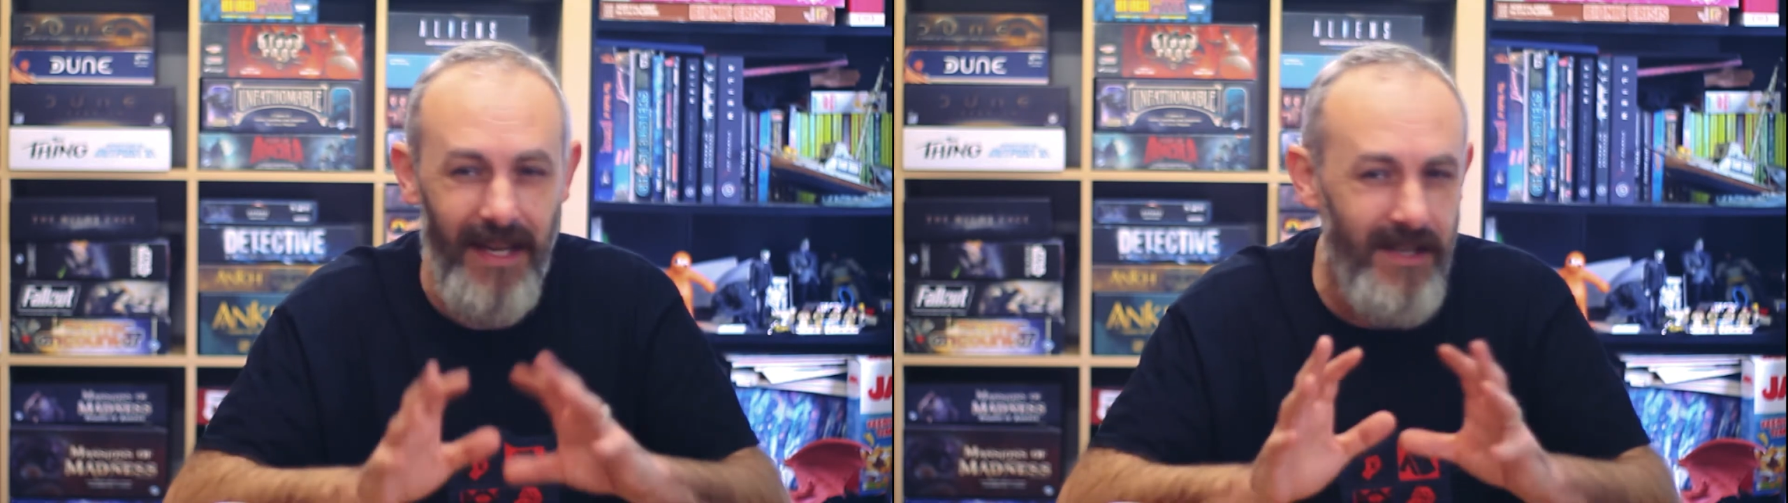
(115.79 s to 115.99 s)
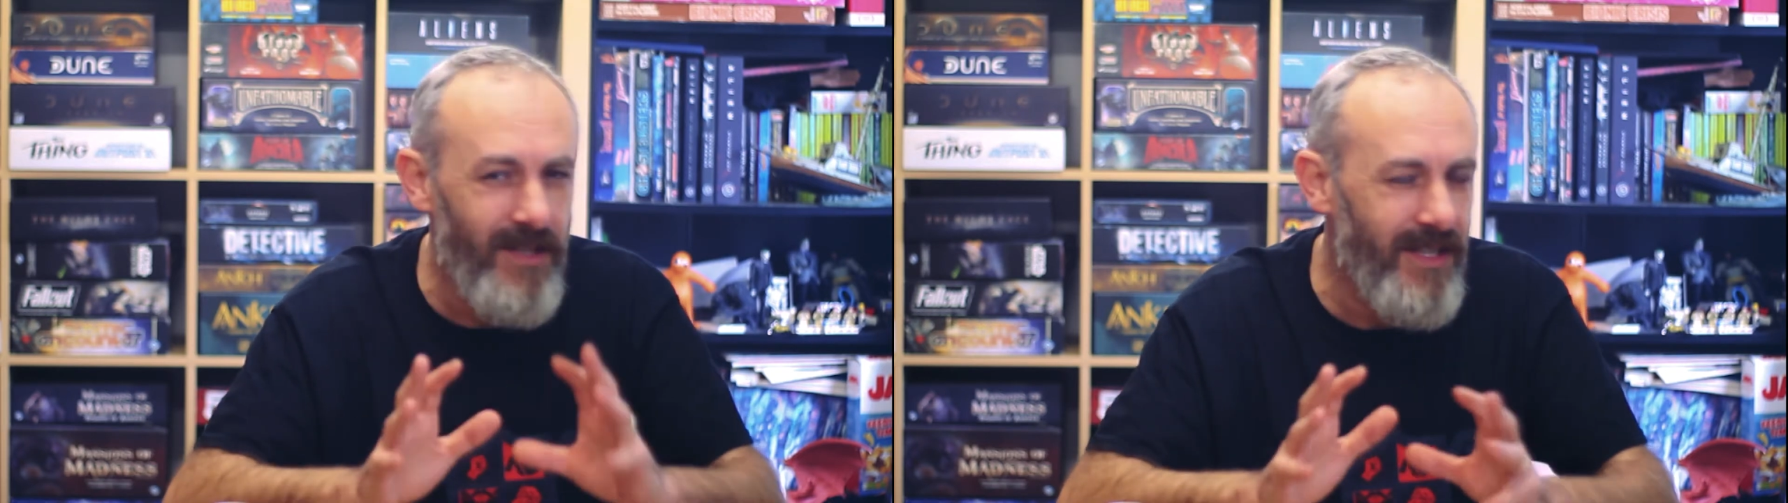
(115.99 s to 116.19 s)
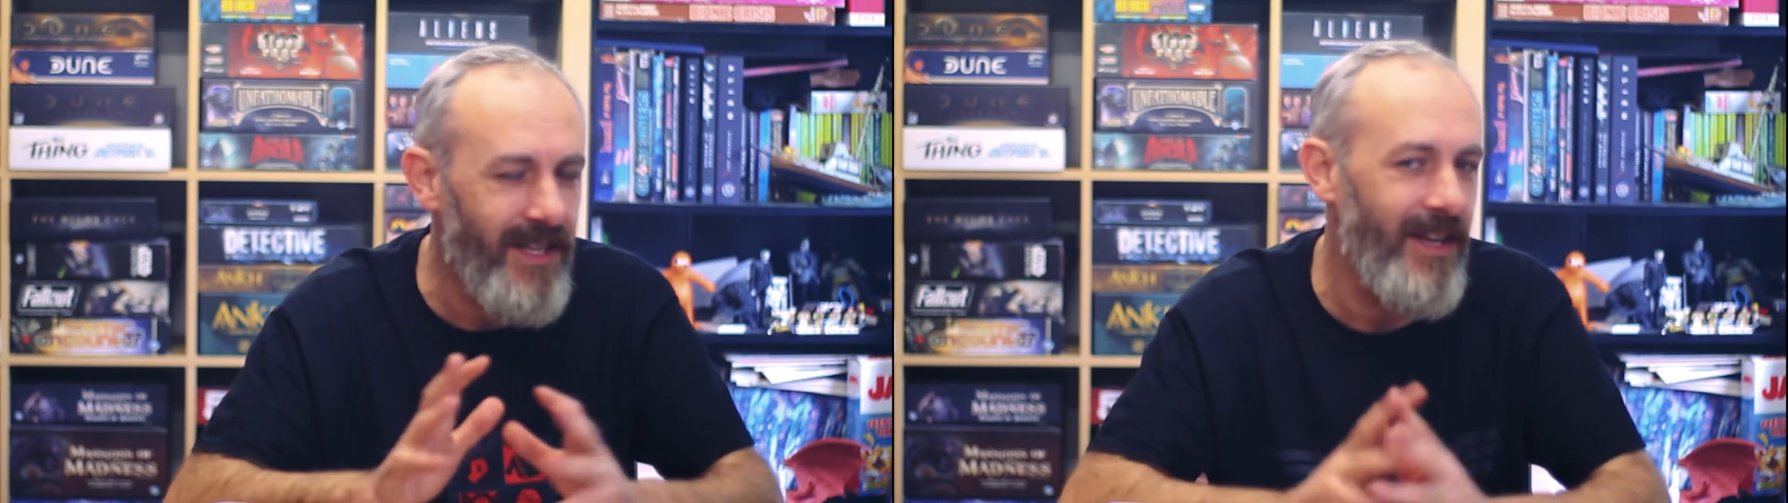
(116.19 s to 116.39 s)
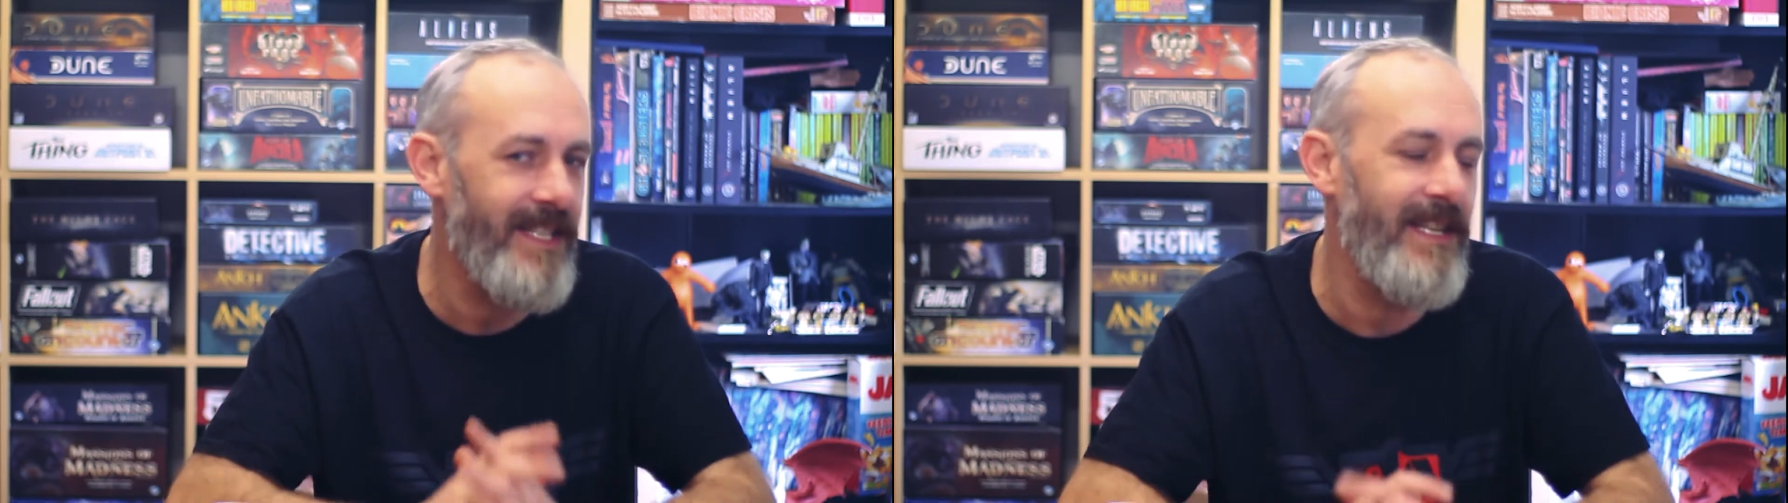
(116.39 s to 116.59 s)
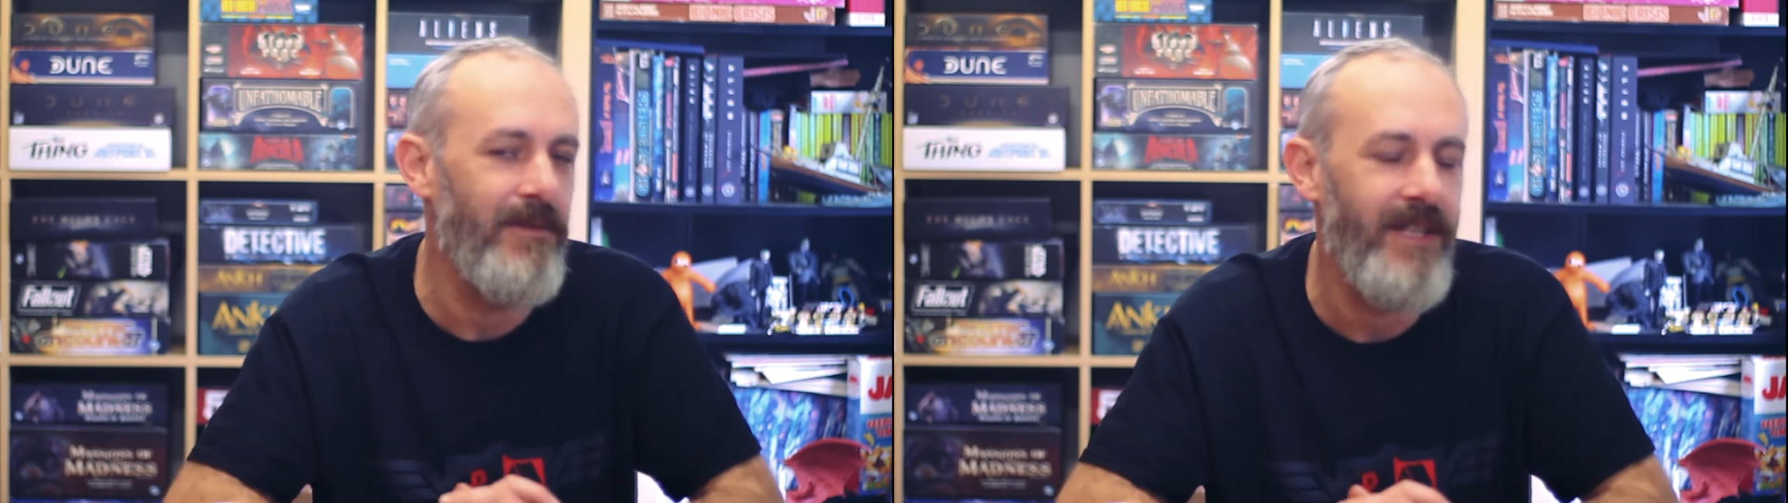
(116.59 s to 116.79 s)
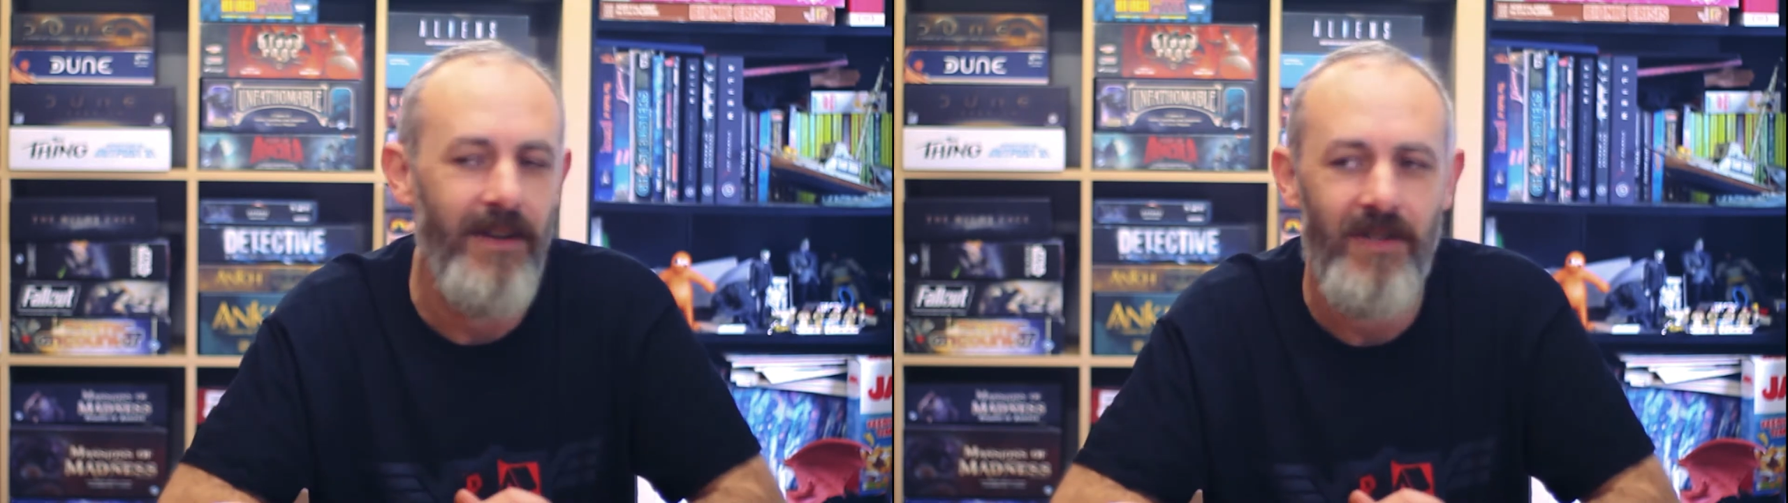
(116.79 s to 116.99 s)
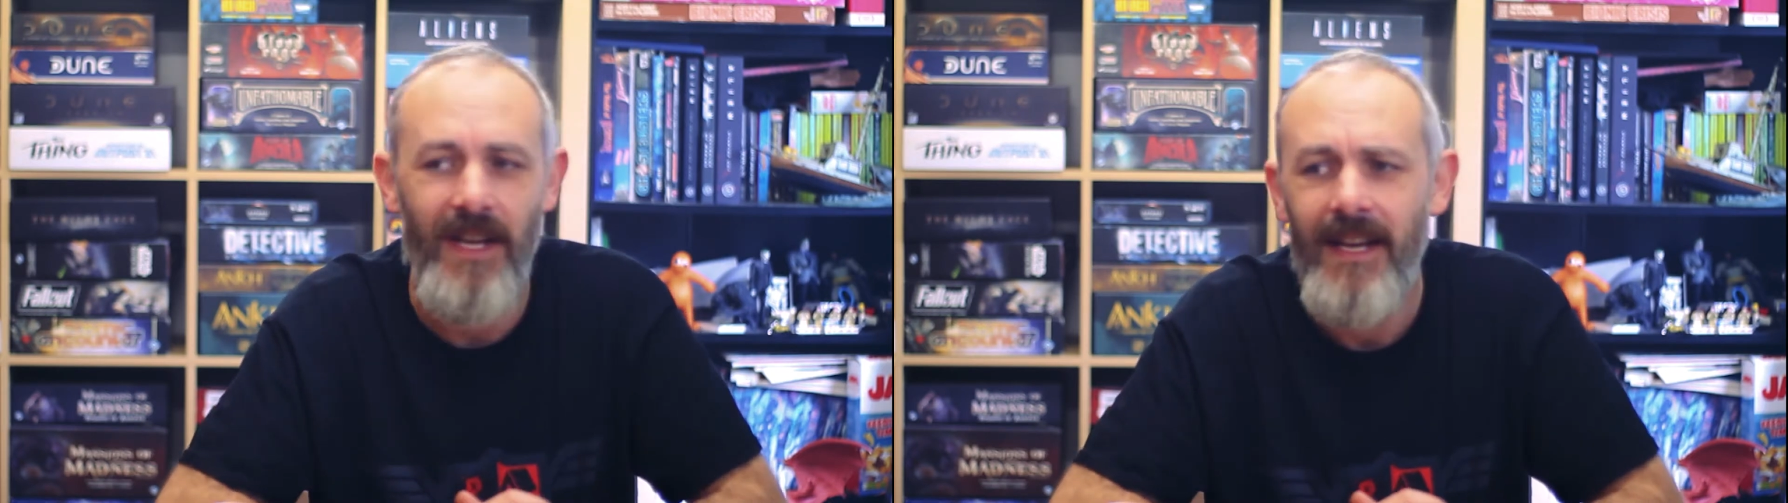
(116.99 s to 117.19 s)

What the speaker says: It's just a nice little touch.